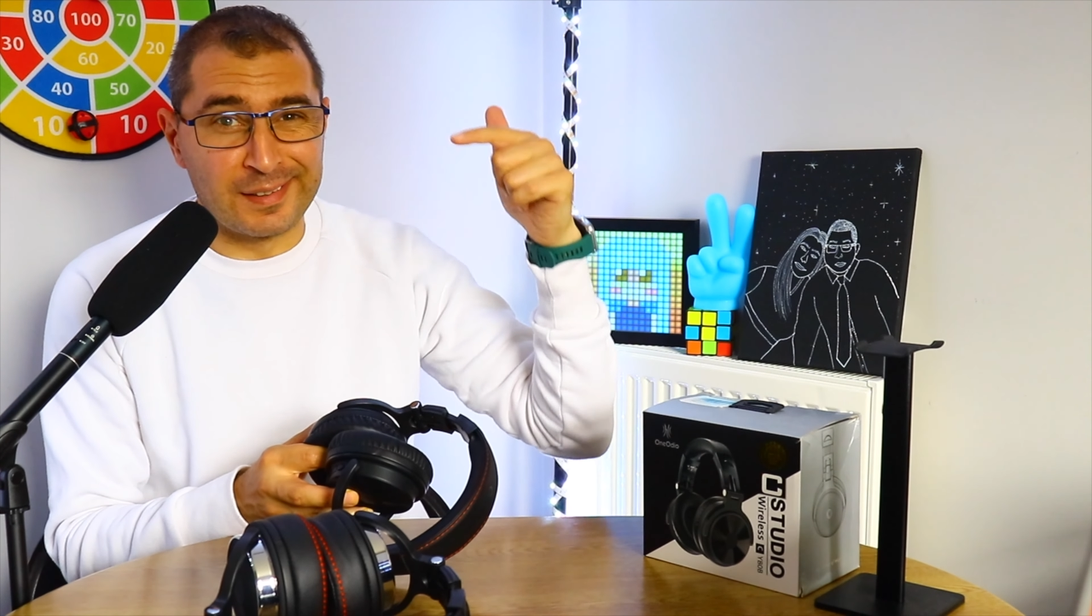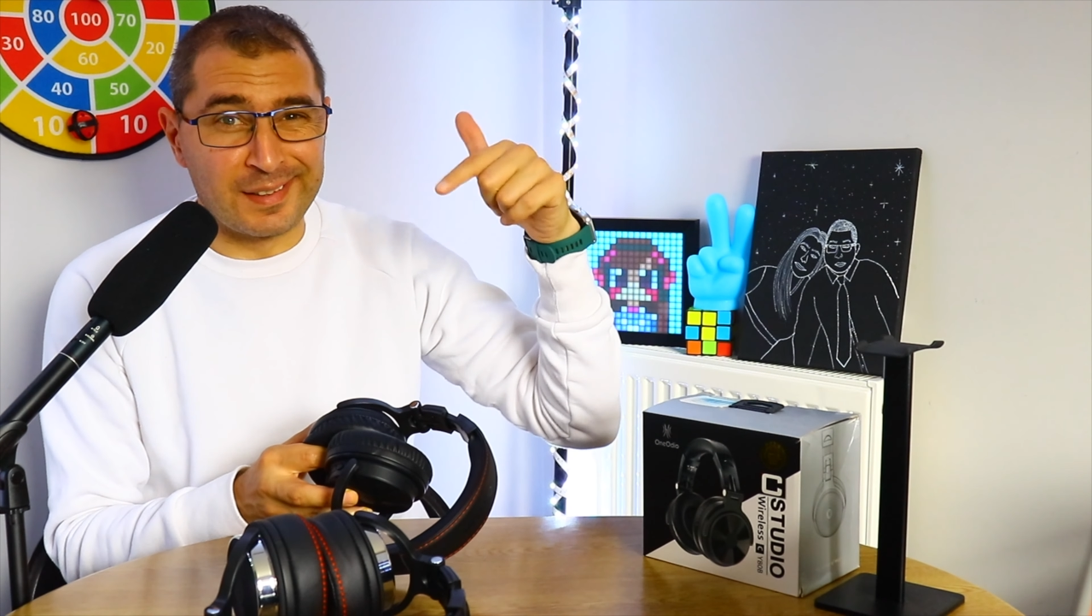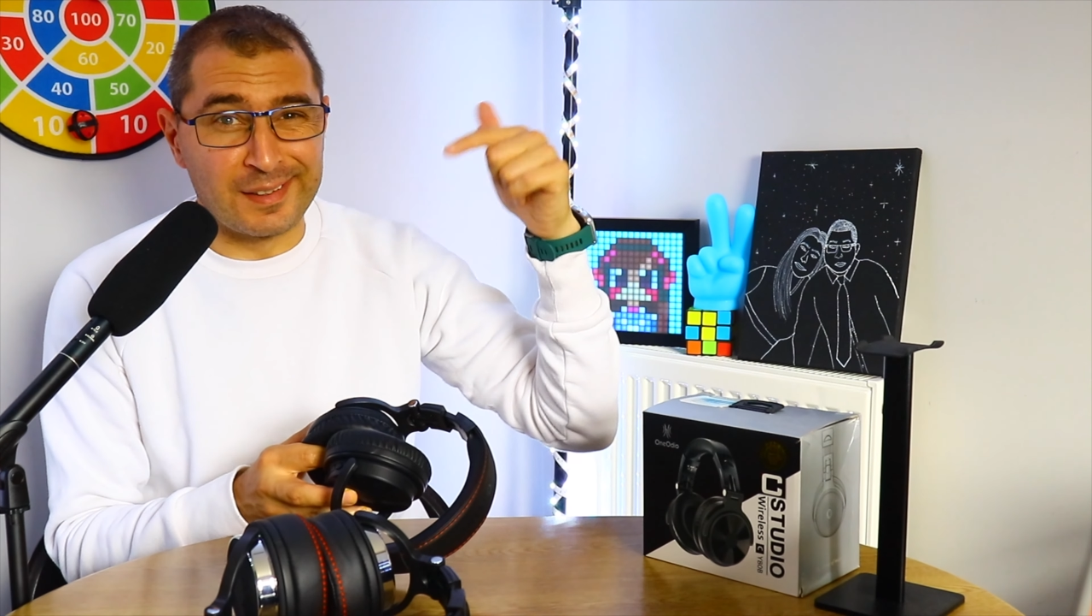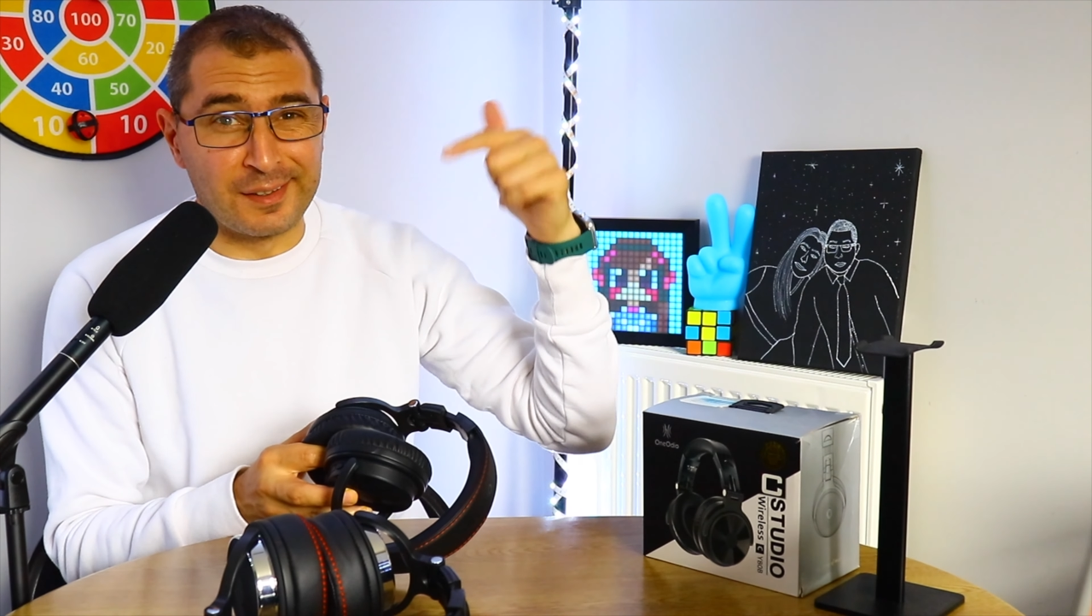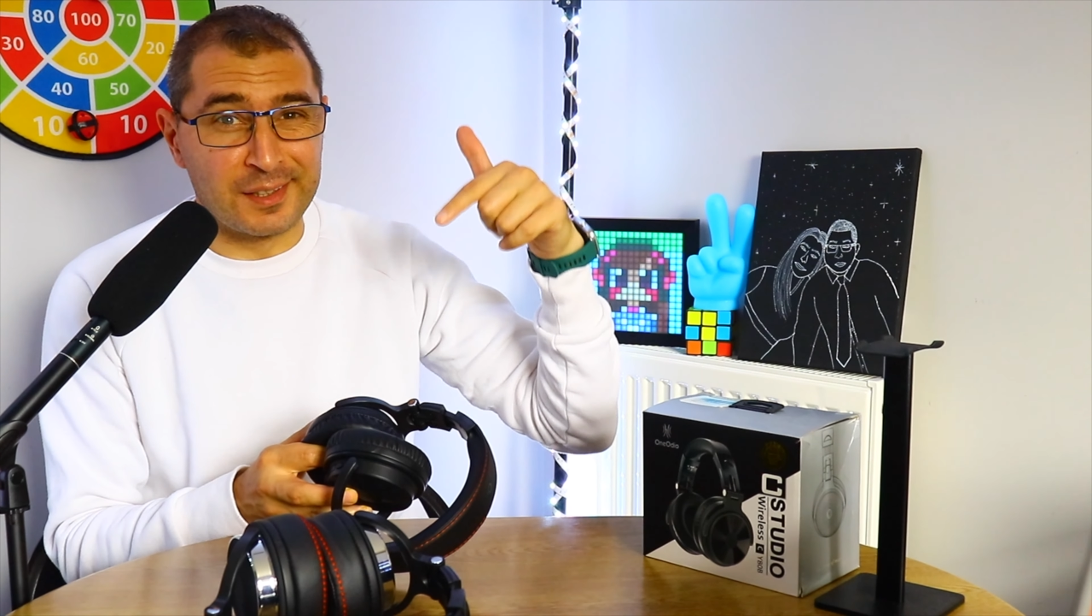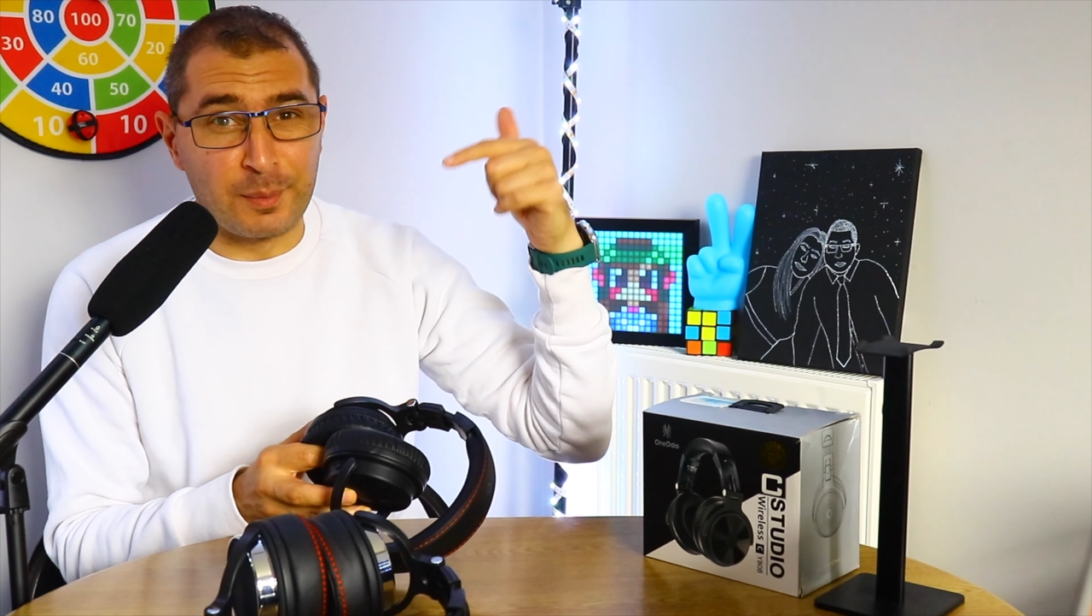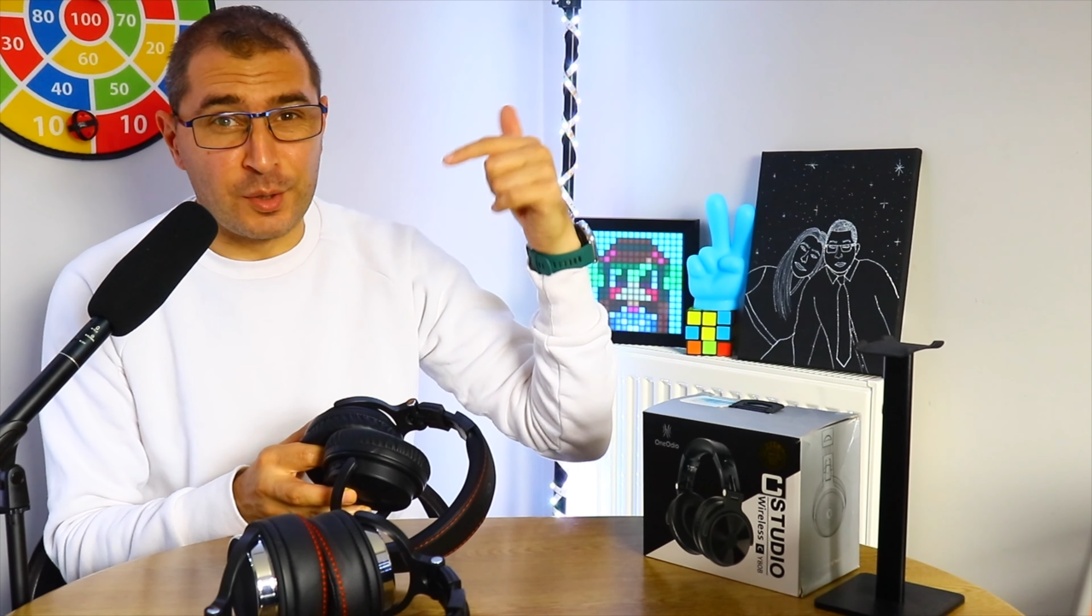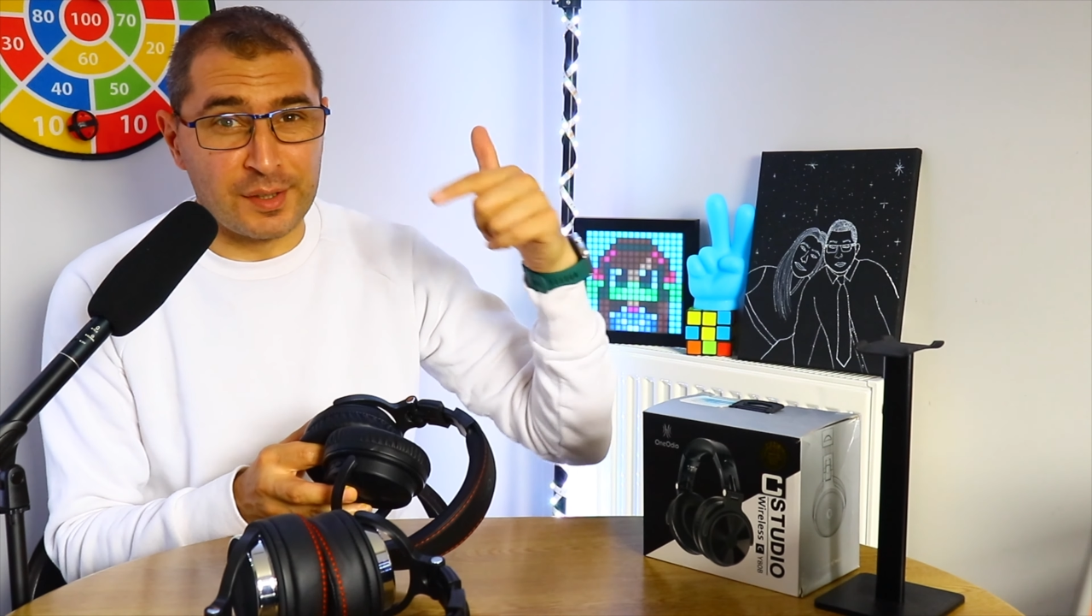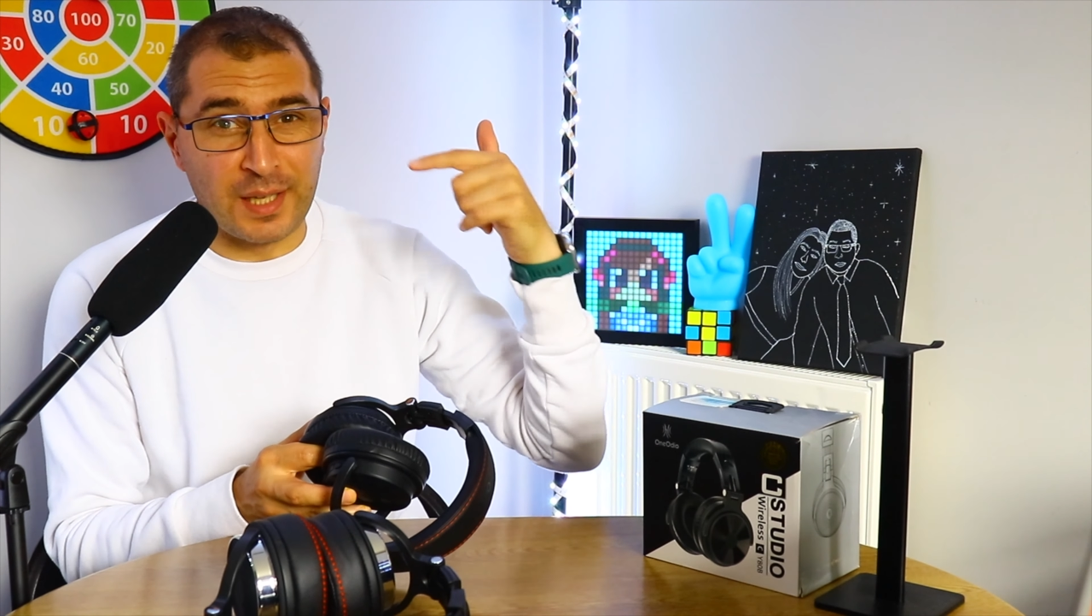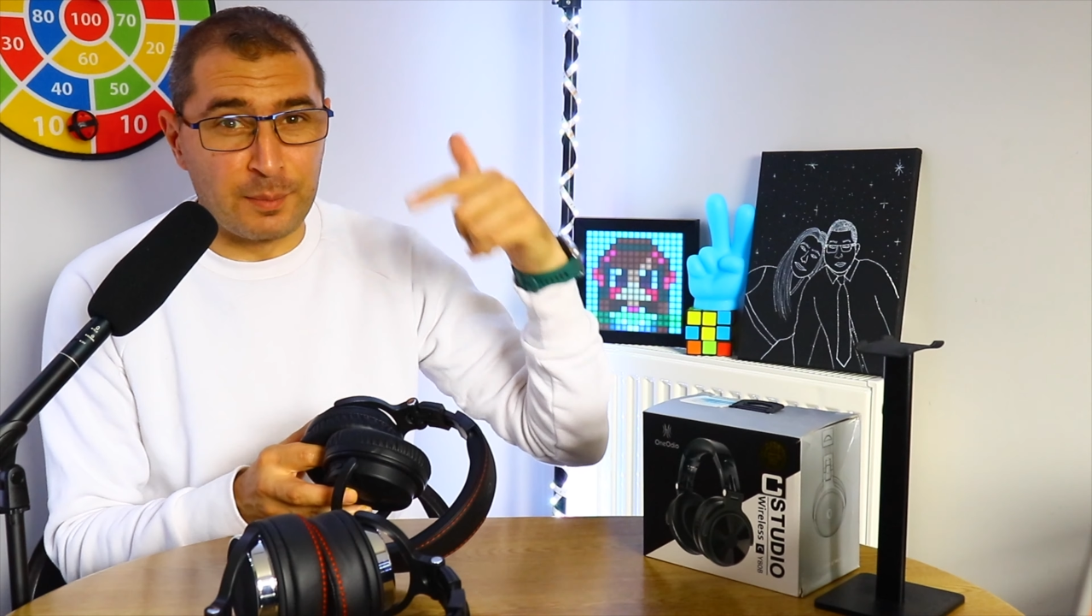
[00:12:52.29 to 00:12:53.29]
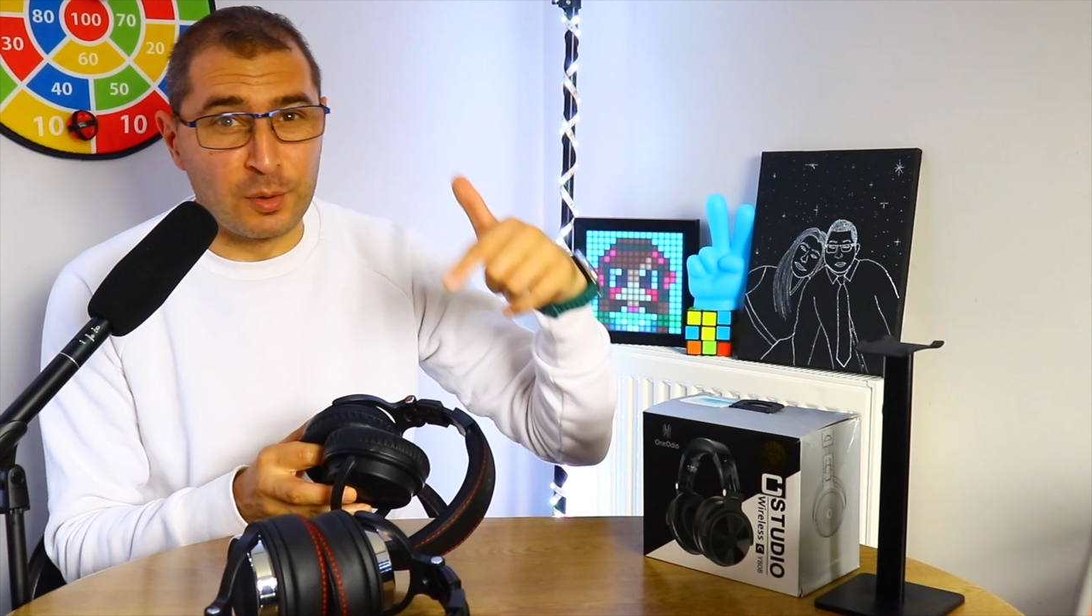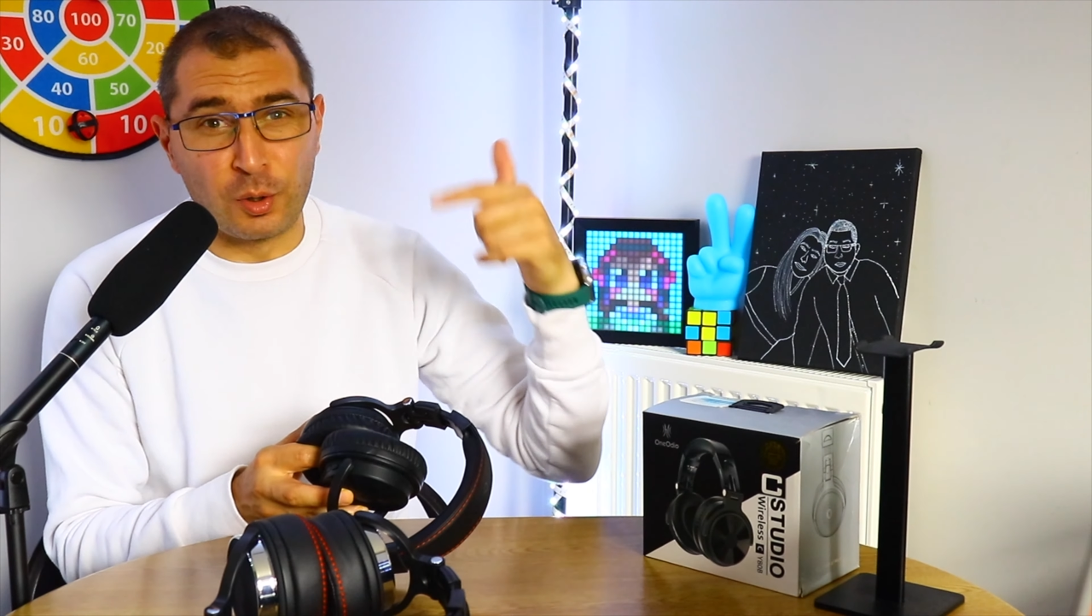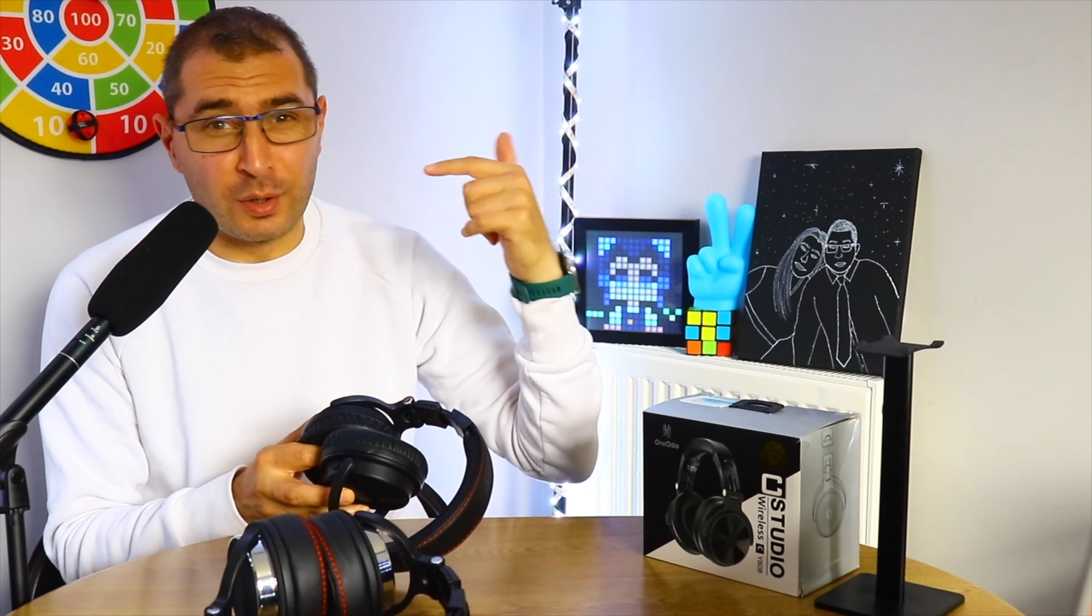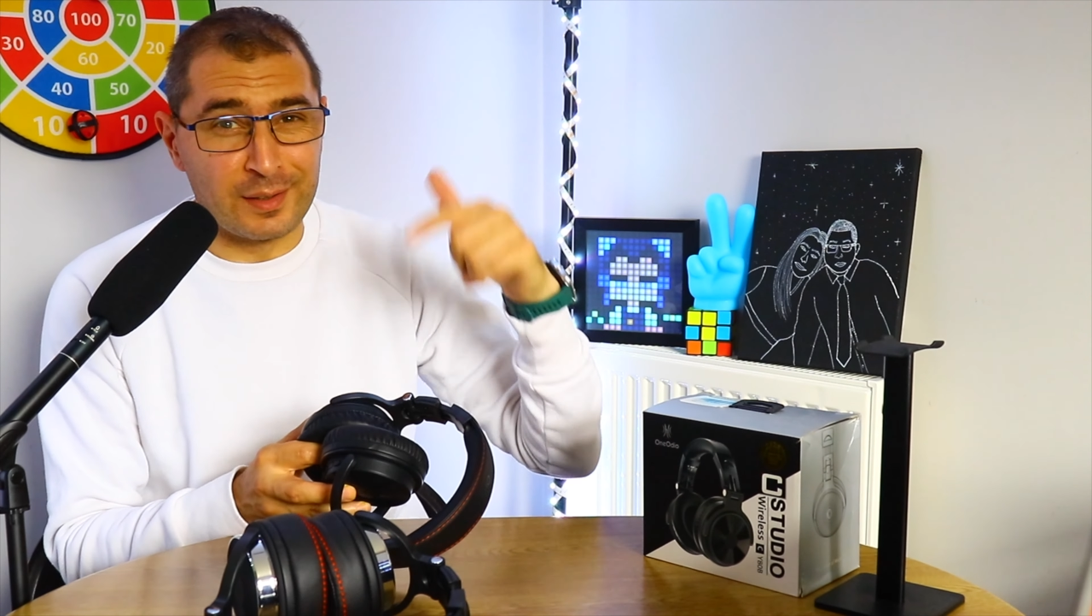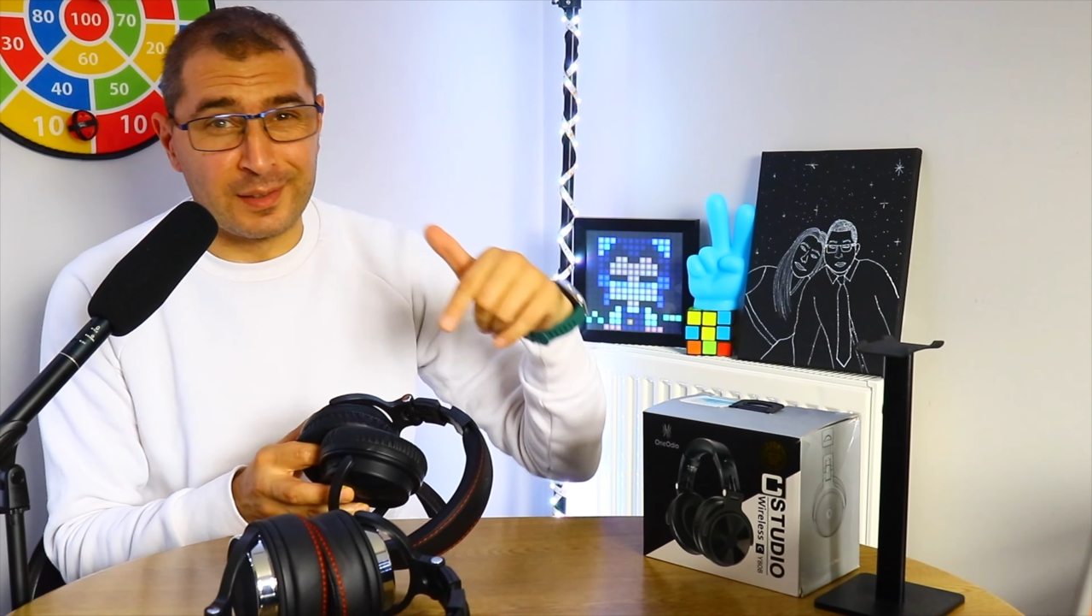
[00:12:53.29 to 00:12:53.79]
in the descriptions down below,